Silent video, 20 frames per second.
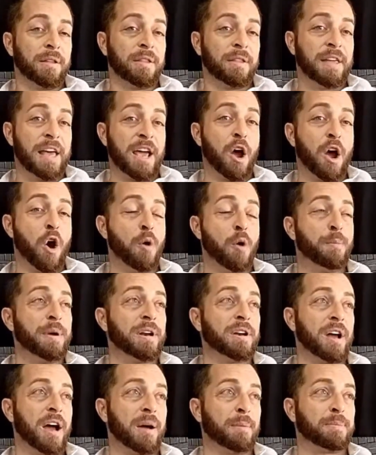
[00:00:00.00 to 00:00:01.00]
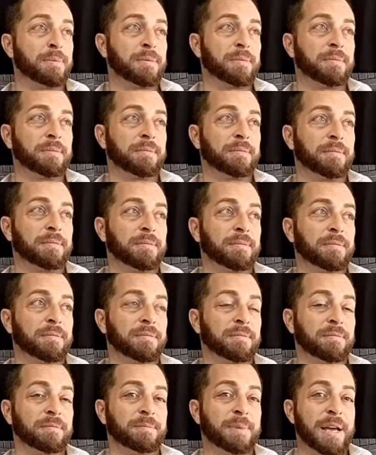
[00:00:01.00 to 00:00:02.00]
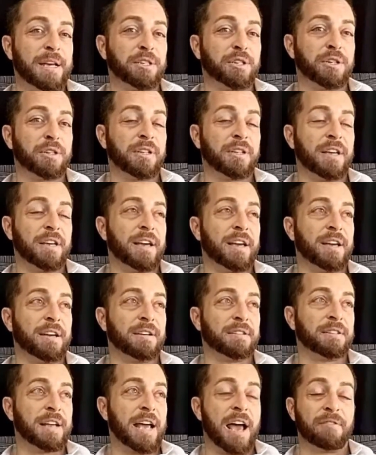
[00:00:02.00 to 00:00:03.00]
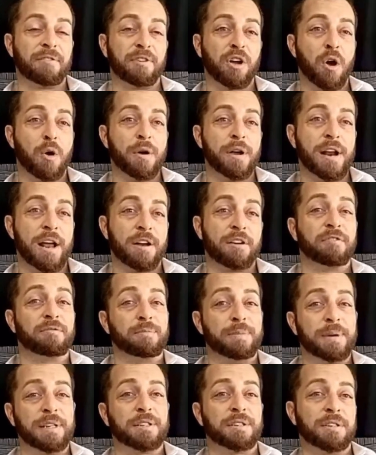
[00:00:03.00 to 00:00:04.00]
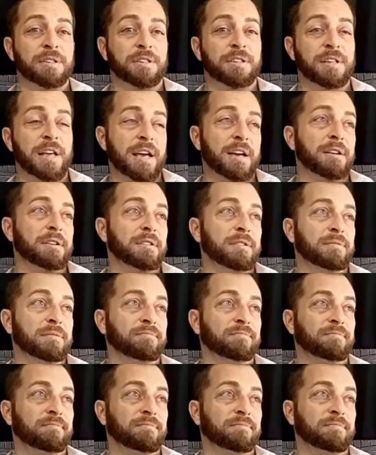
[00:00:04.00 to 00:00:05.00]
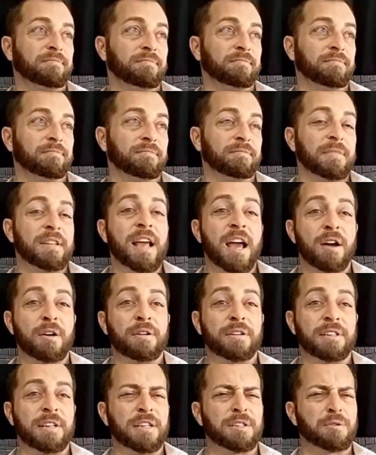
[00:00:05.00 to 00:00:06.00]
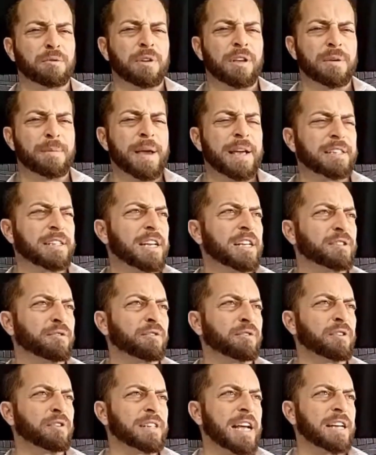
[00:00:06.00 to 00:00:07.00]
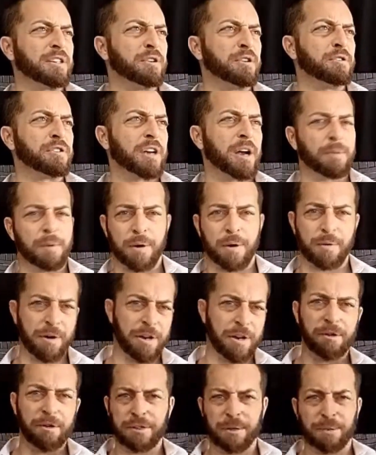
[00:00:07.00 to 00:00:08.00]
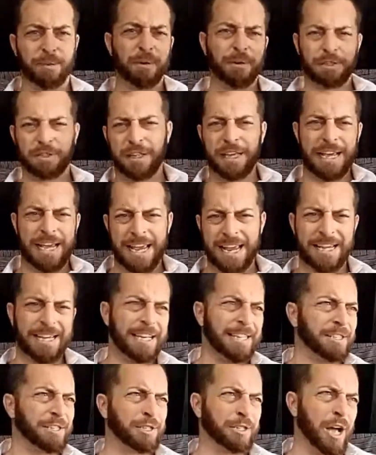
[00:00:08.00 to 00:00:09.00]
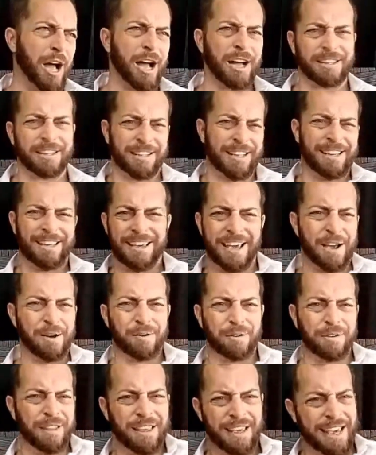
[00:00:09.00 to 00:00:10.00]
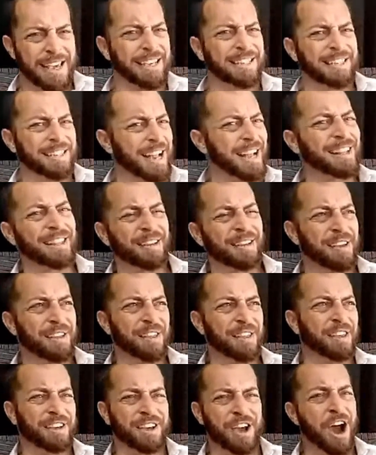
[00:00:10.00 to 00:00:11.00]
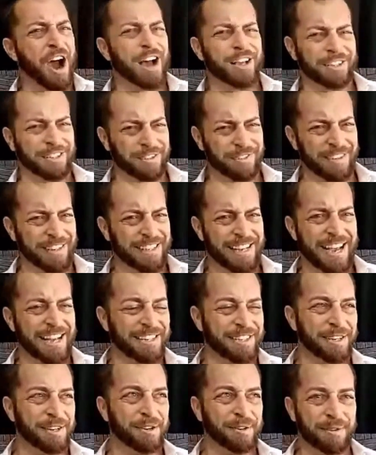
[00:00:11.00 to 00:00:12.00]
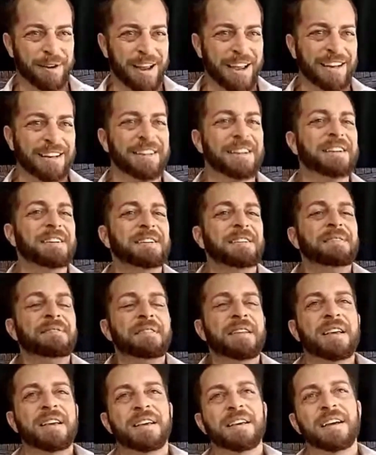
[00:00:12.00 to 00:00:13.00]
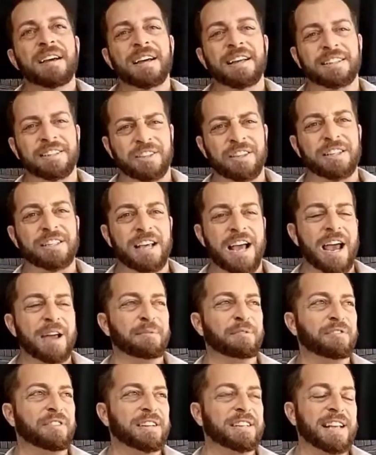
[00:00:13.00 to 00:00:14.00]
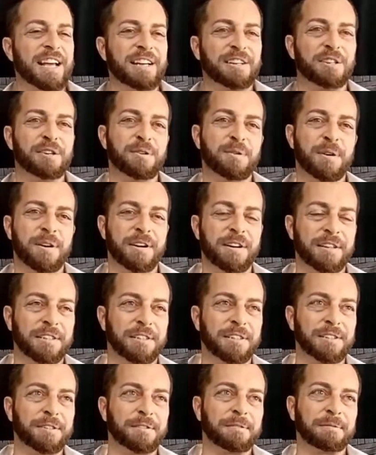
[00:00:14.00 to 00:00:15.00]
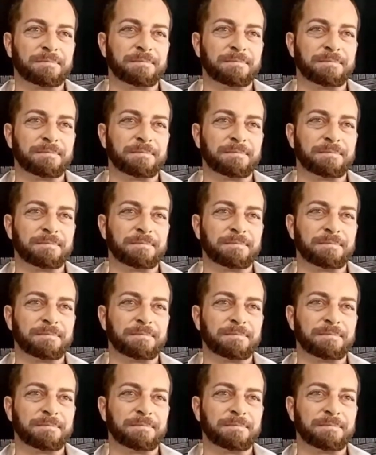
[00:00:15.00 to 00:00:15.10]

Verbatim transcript: They opened up basically to have a going out of business sale. Now, it doesn't really make sense for a tattoo shop, right? We're going to use up the rest of the ink in stock. Like, you know, the ink's not the cost of the tattoo, right? That's the time of the tattoo artist.